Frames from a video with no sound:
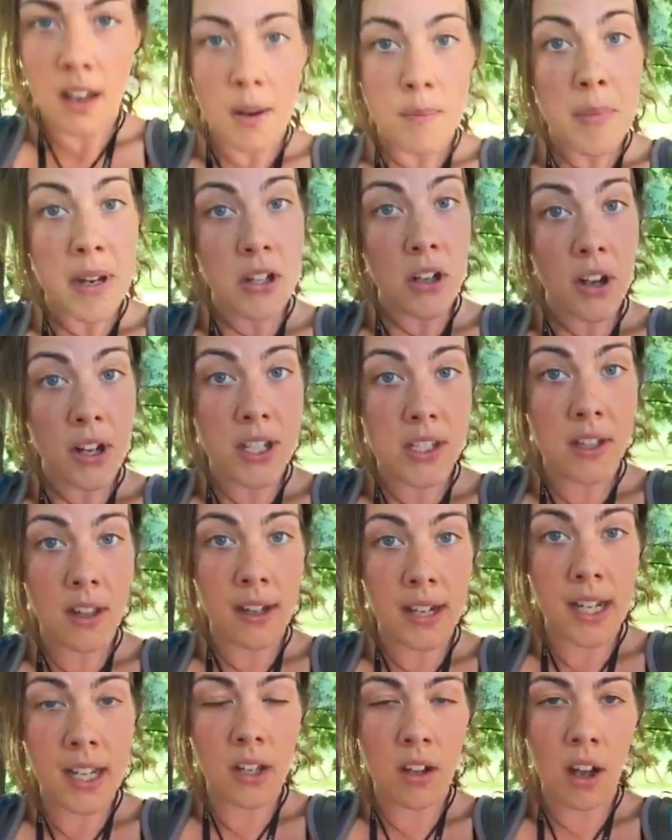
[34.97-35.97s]
My dog is on
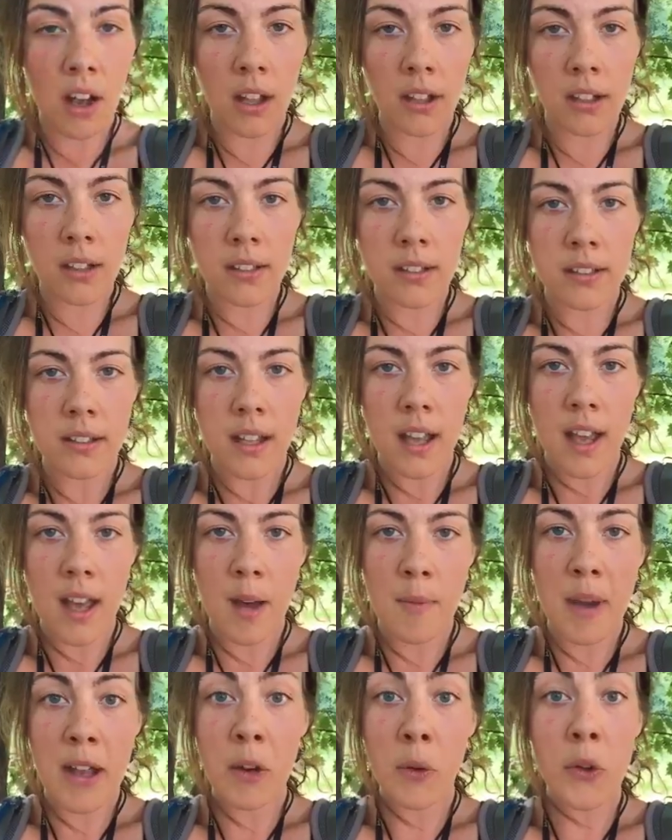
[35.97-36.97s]
an e-collar.
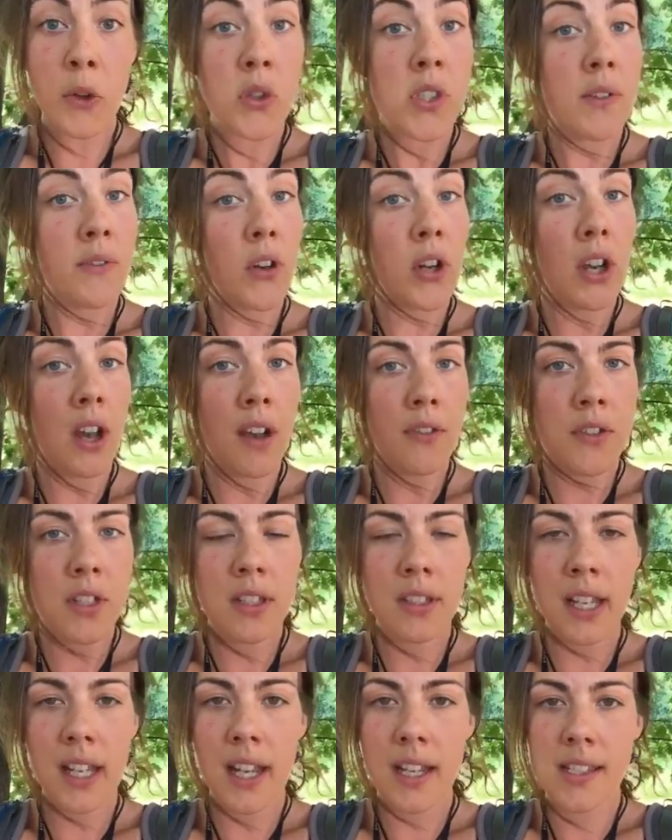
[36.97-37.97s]
I don't use it very often.
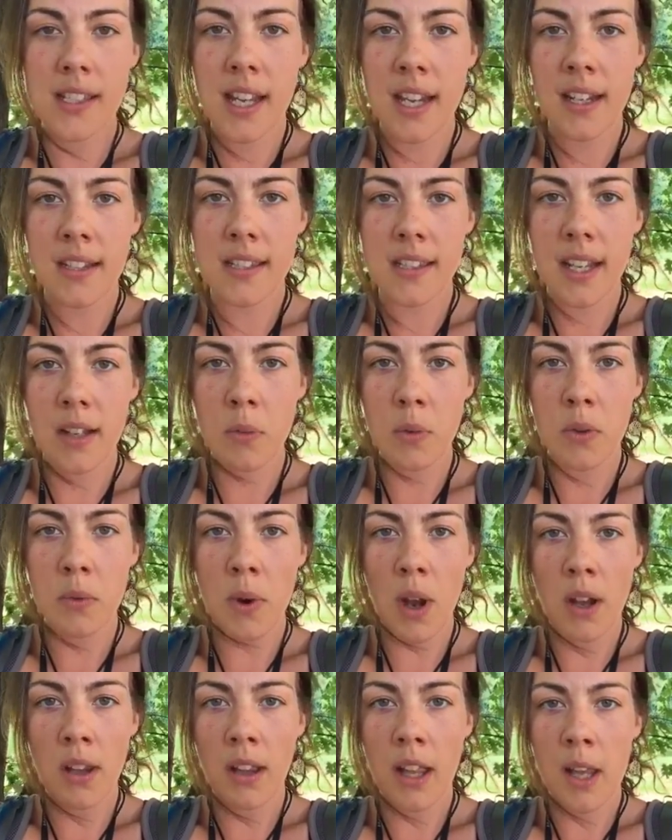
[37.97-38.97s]
Like I say, it's like with
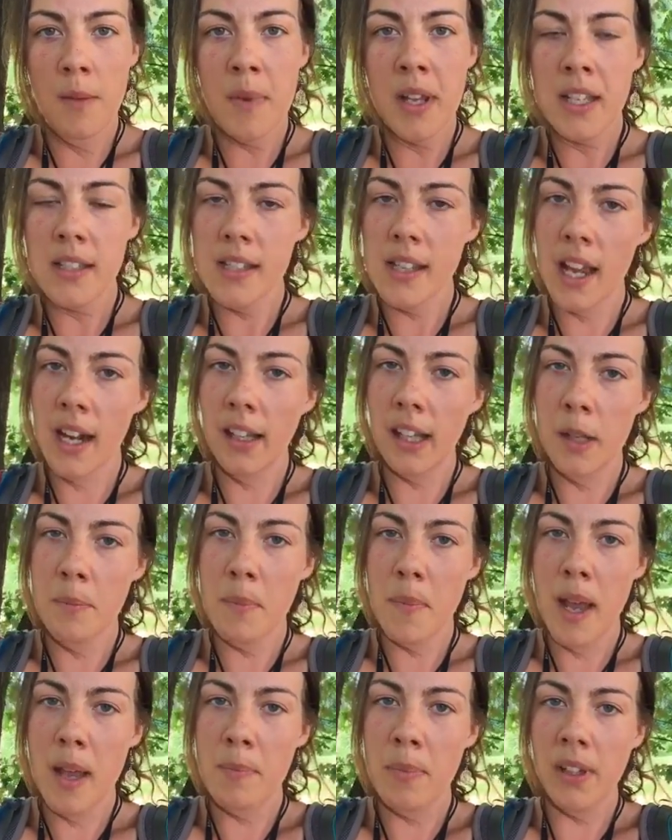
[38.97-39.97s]
rock climbing. It's kind of like
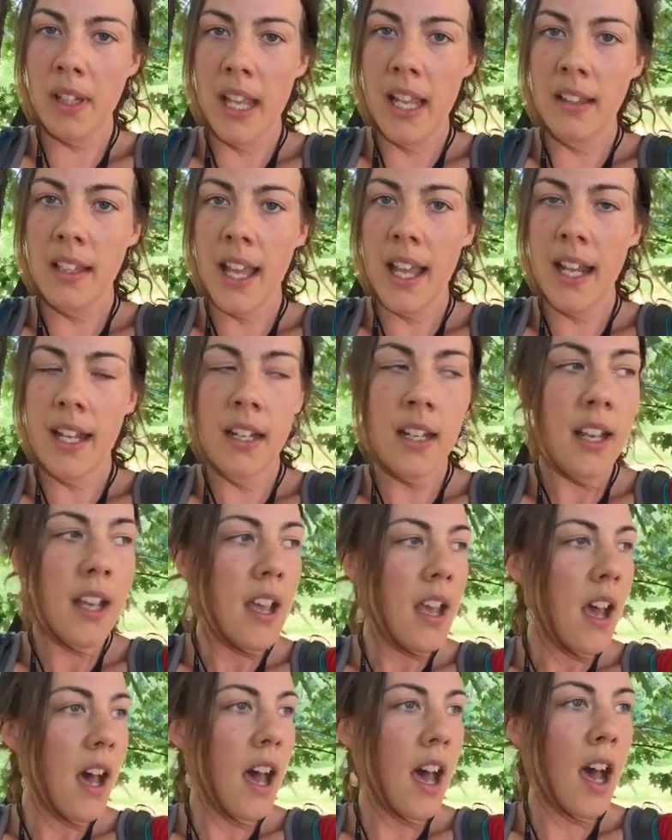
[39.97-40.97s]
my belay line.
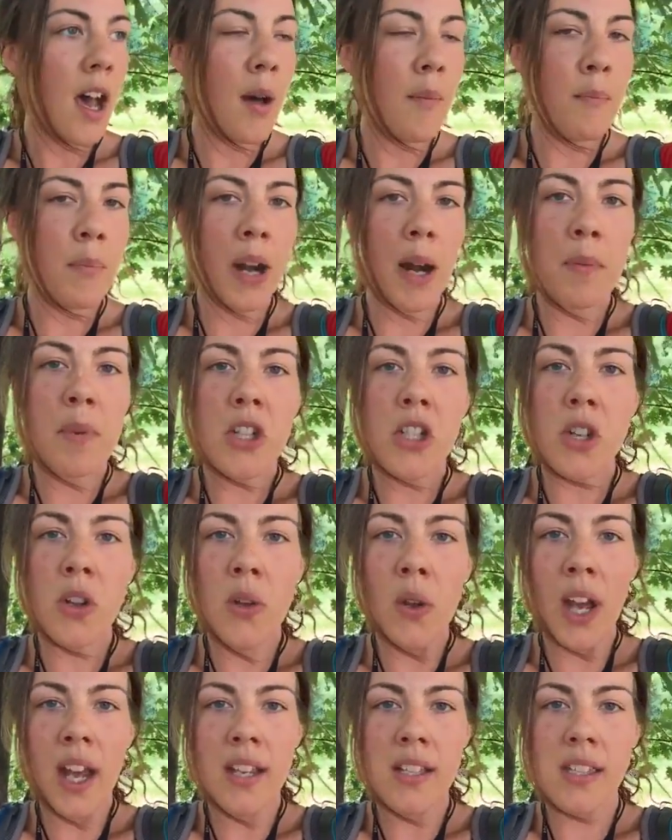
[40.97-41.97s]
But I'm going to show you
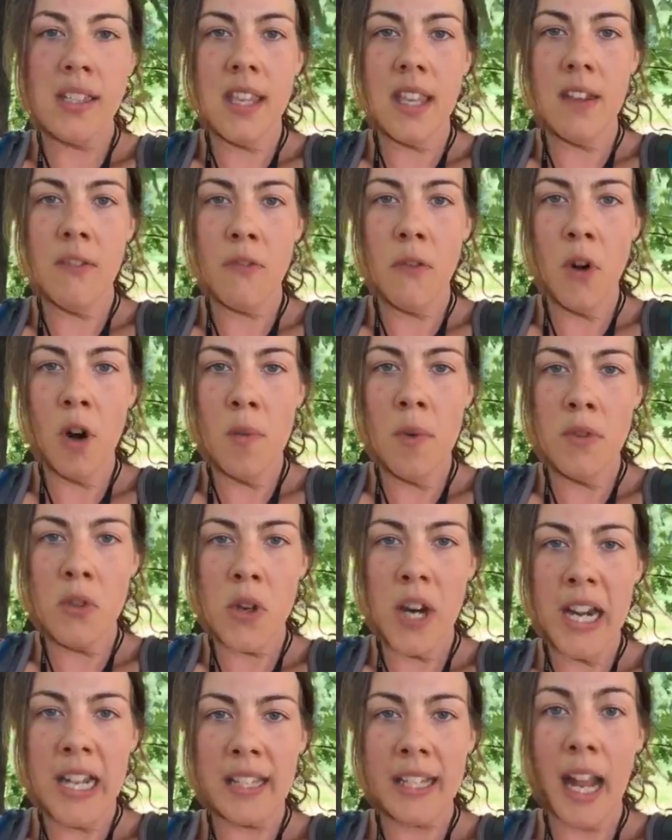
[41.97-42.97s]
guys the form of
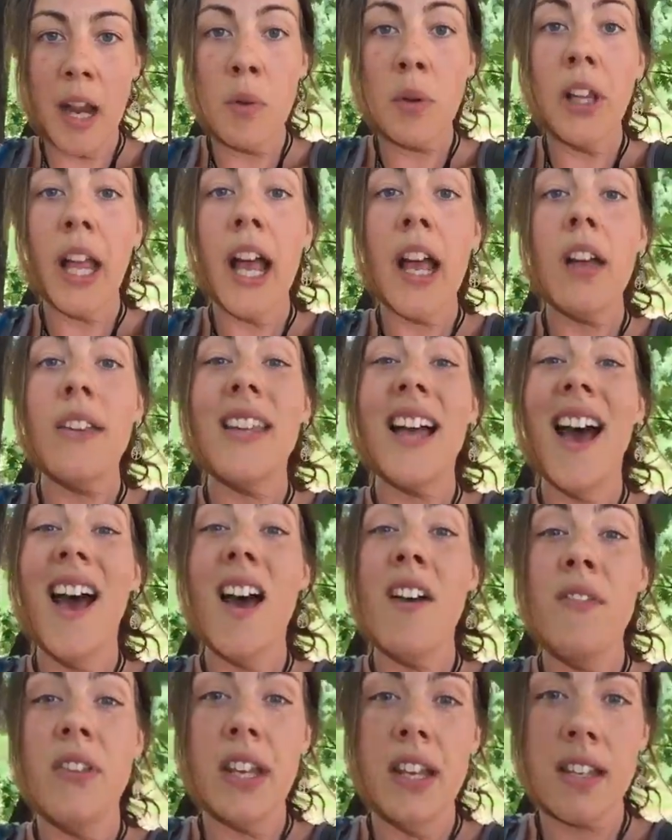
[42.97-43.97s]
training that I rely on the
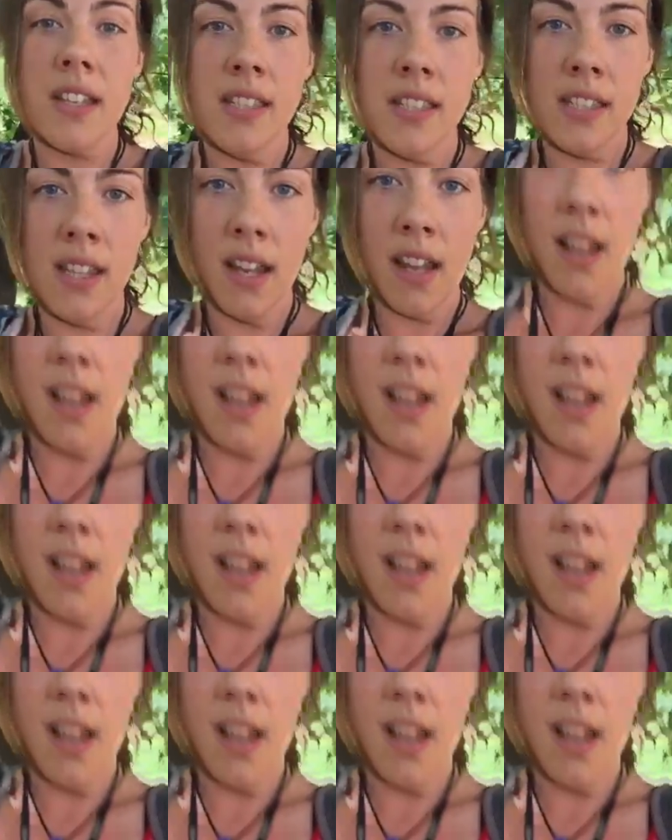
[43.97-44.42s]
heaviest.